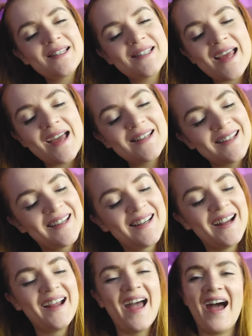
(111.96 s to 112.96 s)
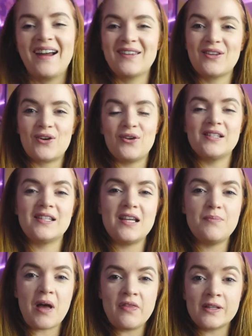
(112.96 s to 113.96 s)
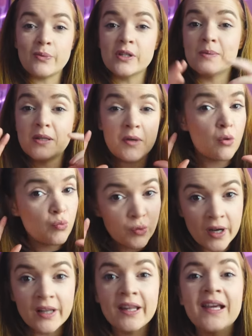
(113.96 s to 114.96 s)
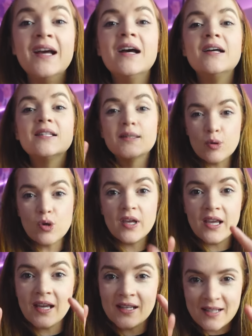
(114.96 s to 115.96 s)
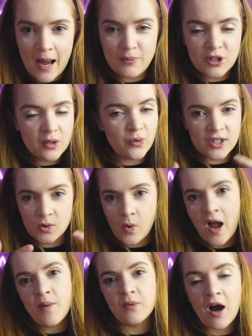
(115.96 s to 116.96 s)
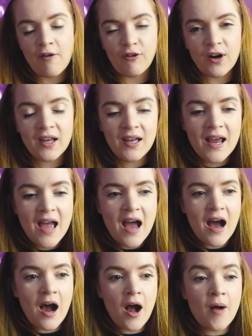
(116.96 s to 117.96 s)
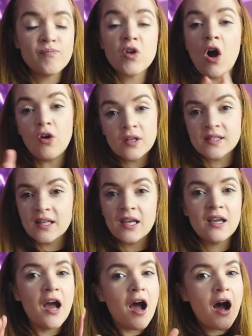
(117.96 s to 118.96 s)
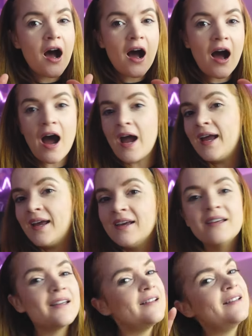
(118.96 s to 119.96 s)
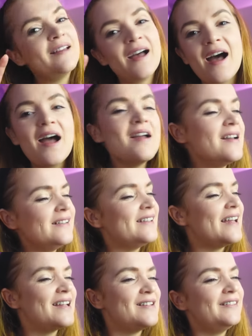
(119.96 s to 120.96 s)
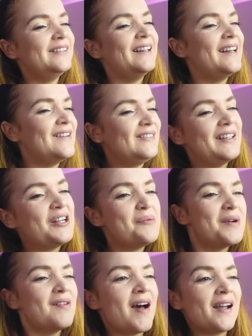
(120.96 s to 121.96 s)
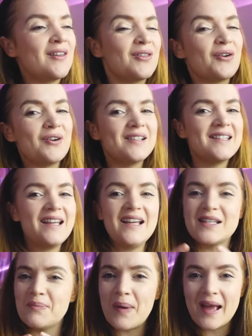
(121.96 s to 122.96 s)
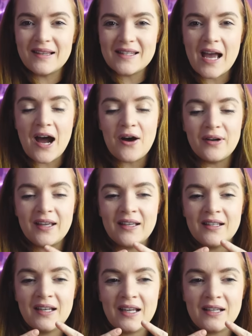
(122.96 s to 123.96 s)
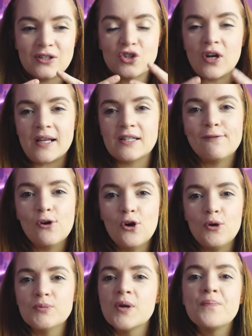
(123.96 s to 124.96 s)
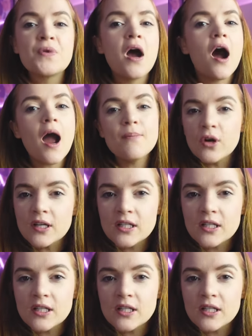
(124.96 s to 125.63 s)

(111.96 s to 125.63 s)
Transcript: standard Agatha Christie, but this one's going to be a really spooky adaption, which is why I'm covering it. Honestly, I take and leave a little bit of Agatha Christie. It depends how it is transformed. I'm not